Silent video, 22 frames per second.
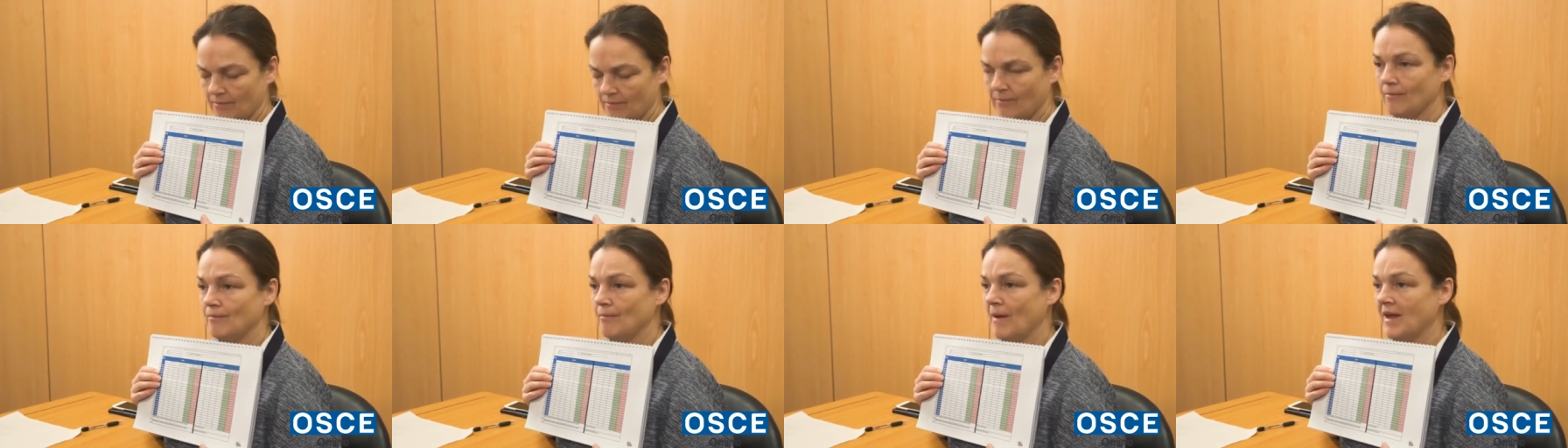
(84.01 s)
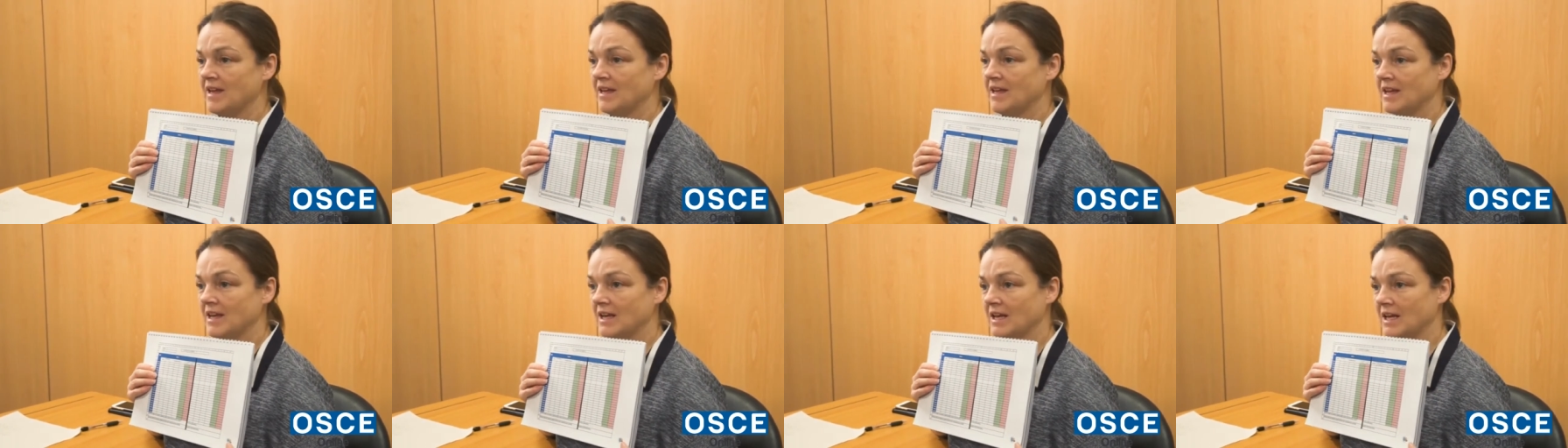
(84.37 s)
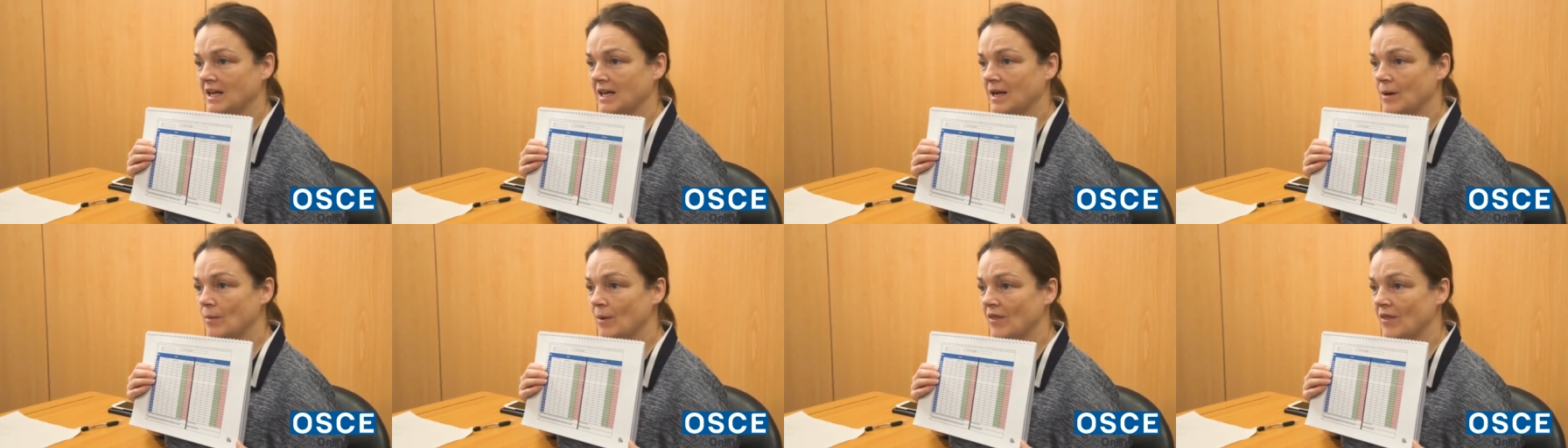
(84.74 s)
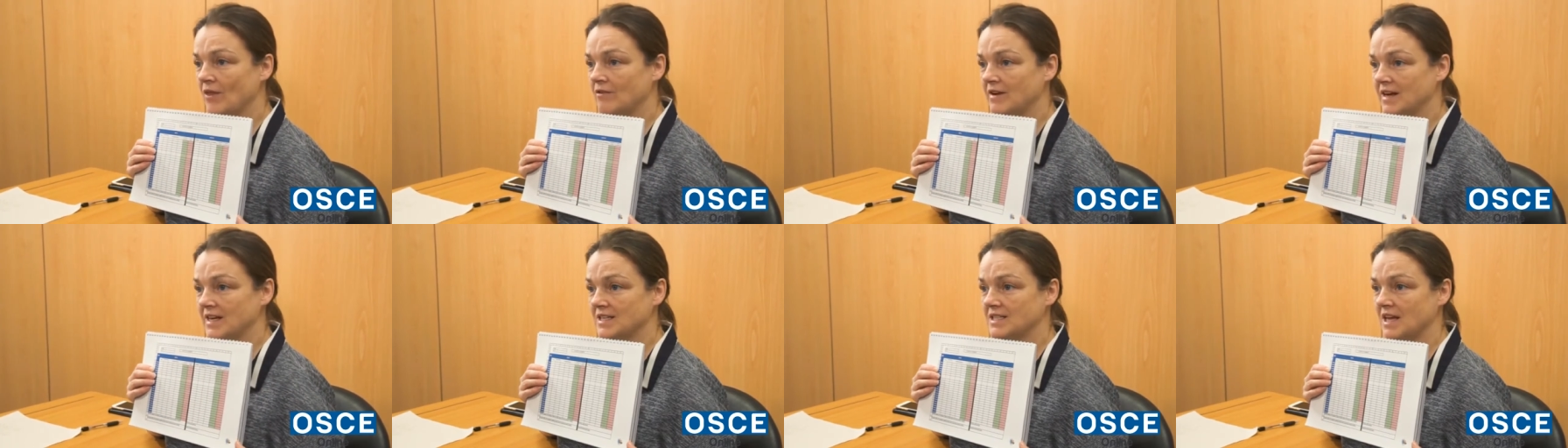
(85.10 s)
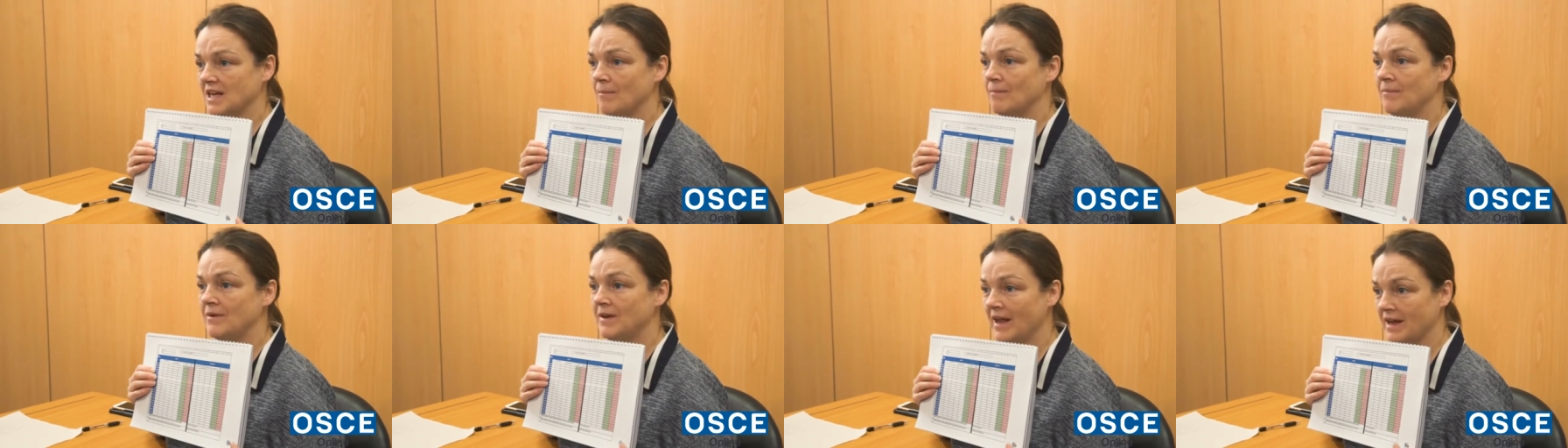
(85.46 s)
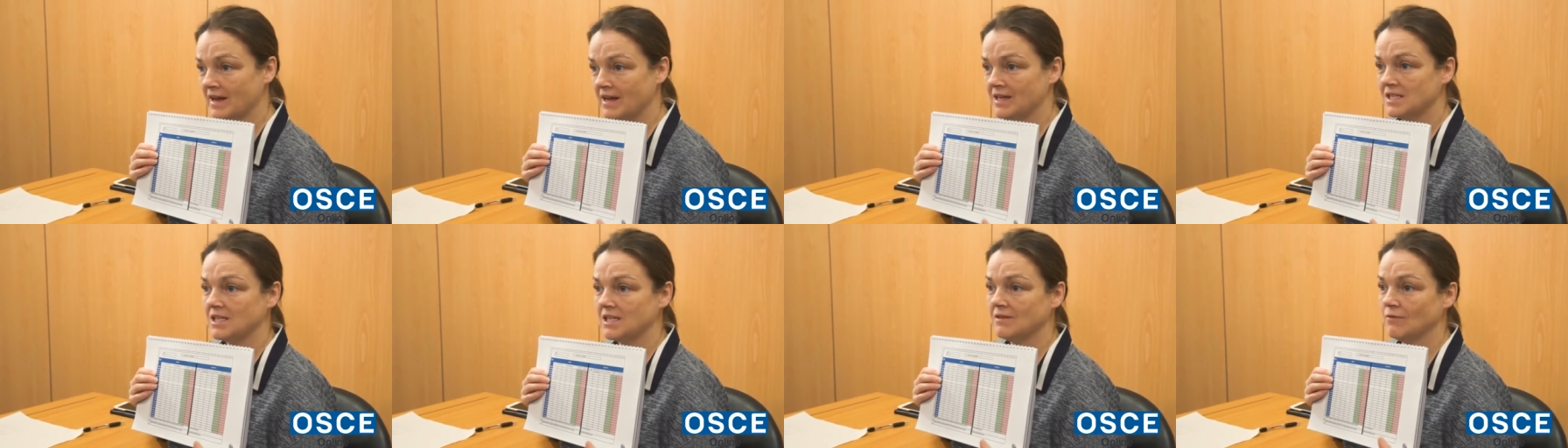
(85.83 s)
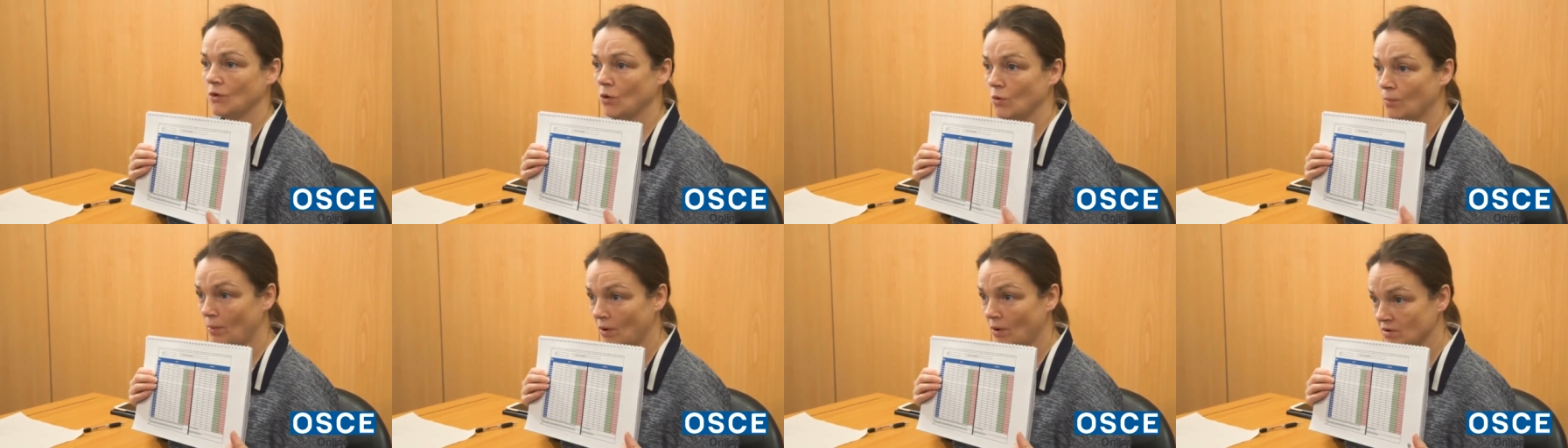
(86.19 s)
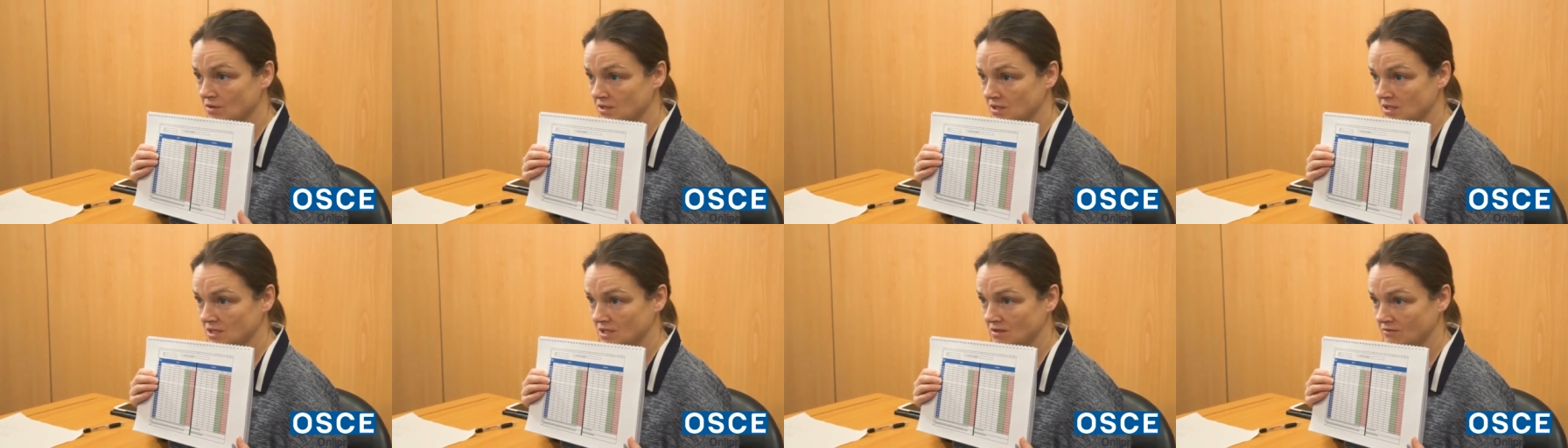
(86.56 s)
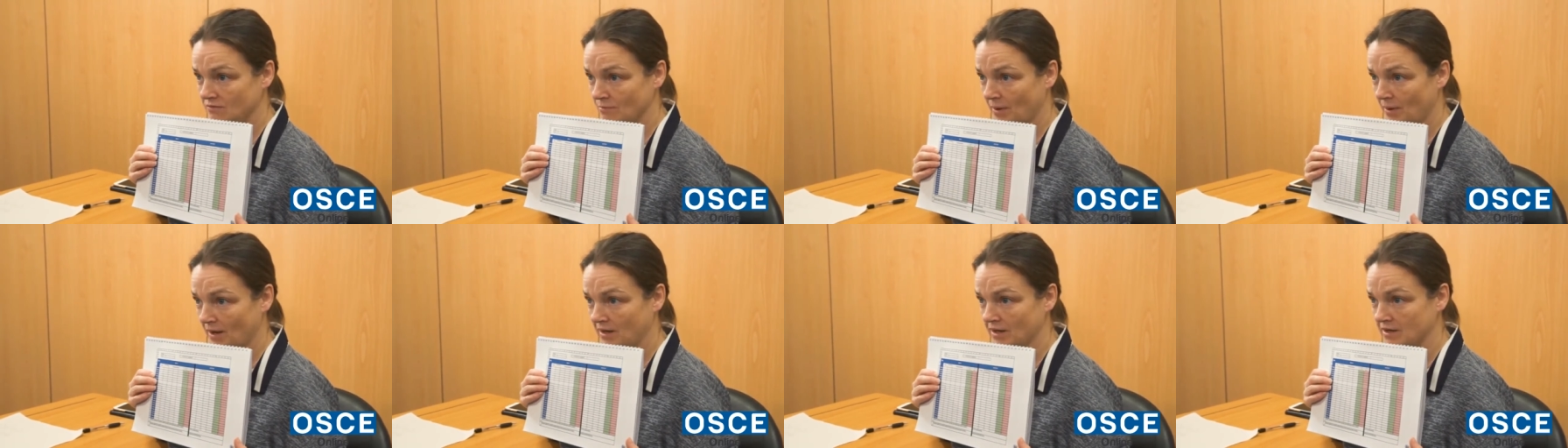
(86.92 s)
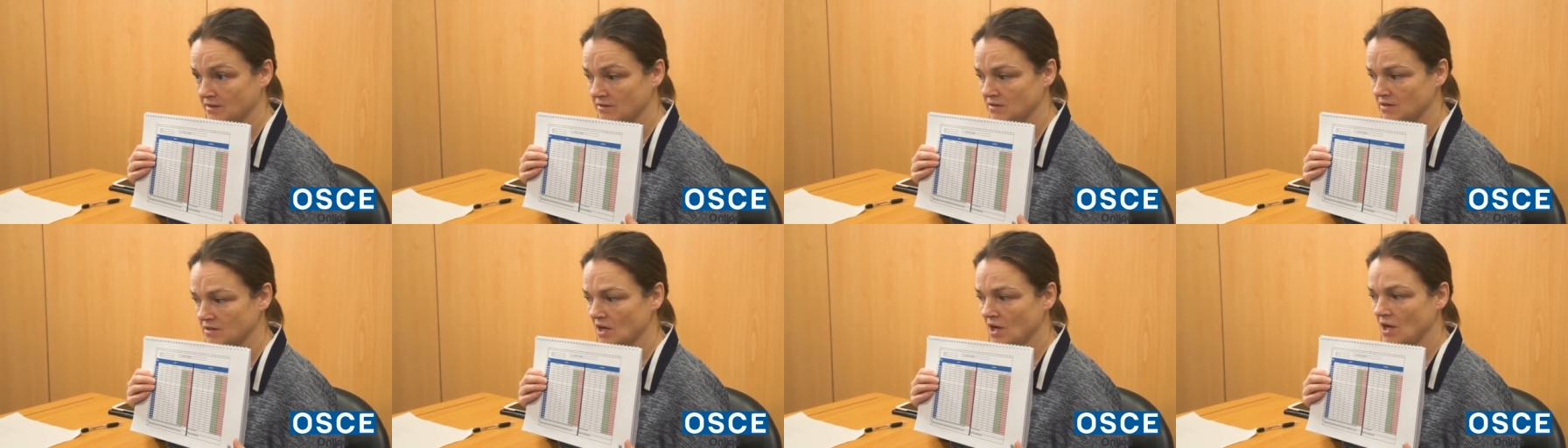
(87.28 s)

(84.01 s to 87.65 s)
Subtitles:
make it clear whether it's a negative or positive balance.